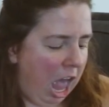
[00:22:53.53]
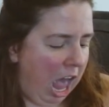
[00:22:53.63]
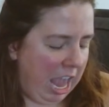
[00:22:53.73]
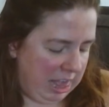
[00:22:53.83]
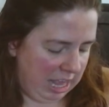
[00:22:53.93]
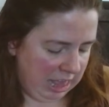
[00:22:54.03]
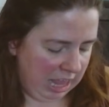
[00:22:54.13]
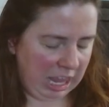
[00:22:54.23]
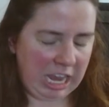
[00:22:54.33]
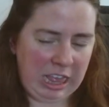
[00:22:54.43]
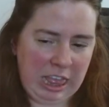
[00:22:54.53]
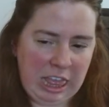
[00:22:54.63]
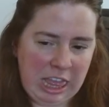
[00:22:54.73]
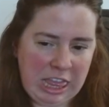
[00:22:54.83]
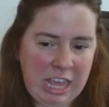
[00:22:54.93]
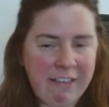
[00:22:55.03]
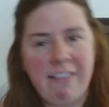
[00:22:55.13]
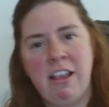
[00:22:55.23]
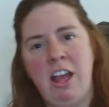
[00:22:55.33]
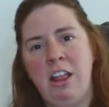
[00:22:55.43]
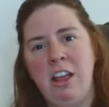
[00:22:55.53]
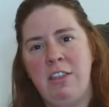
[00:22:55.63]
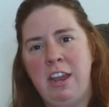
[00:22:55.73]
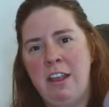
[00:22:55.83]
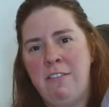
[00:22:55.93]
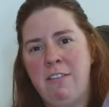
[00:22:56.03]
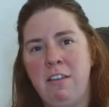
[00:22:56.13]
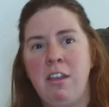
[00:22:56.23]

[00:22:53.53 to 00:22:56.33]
I think that like this is a color that is